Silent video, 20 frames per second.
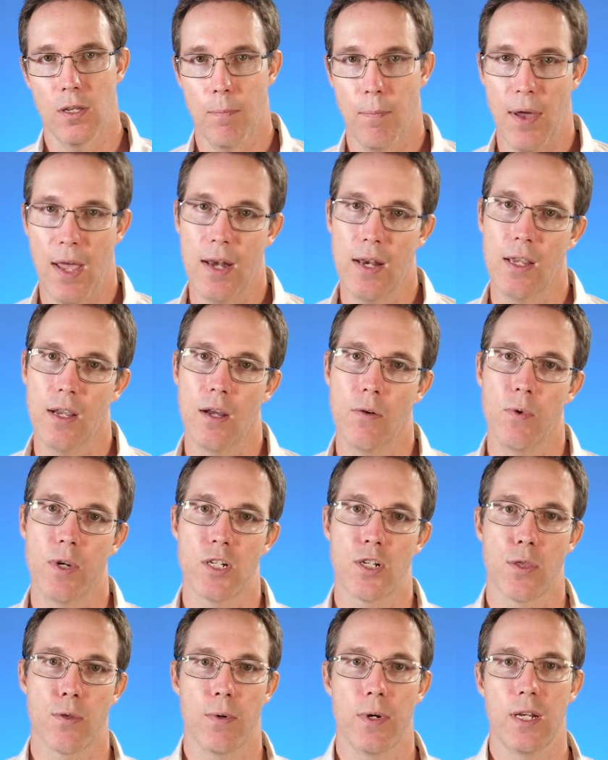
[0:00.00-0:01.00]
depending on
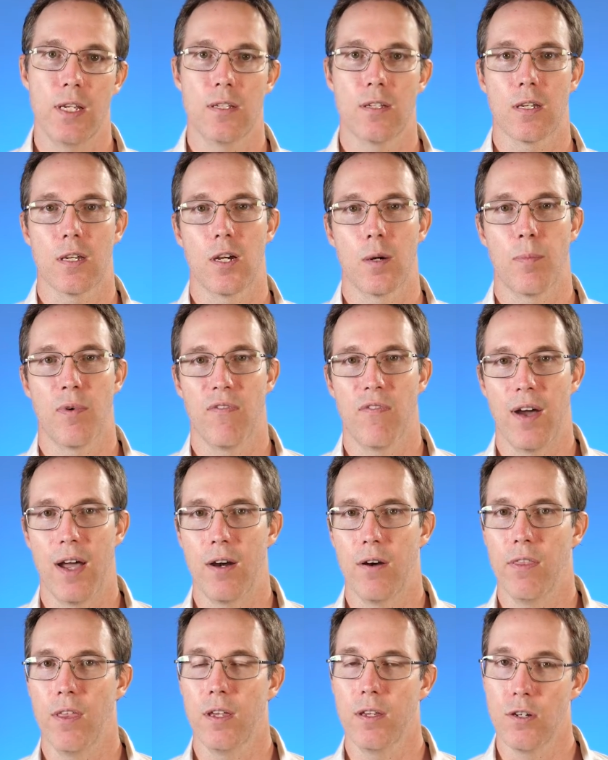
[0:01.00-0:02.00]
which 3DSecure
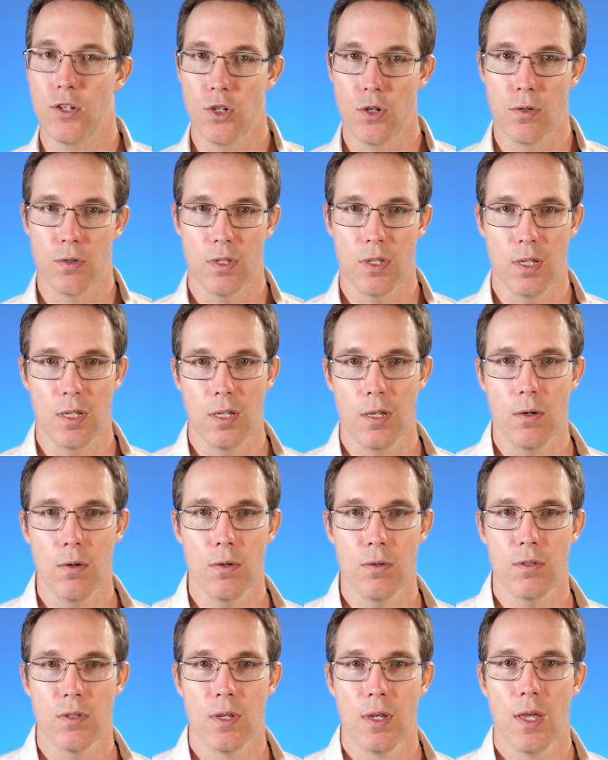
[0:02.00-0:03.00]
provider that you choose to
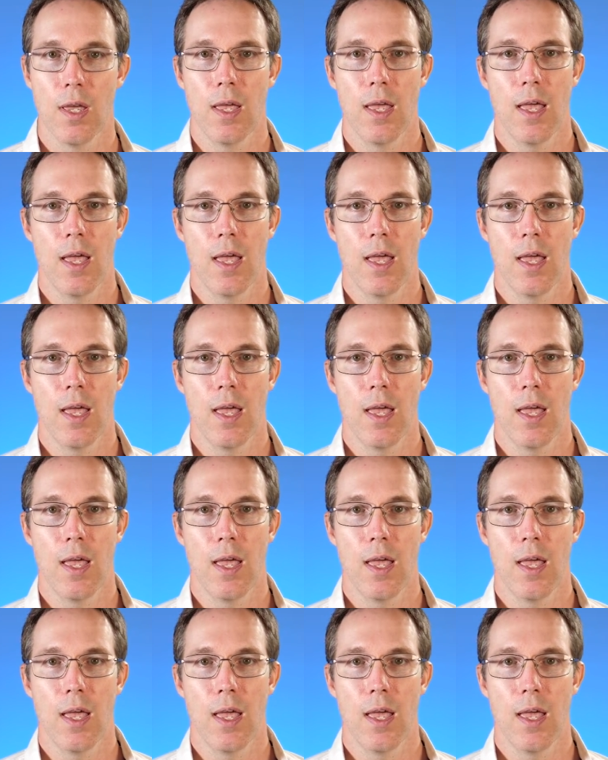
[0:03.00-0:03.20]
use.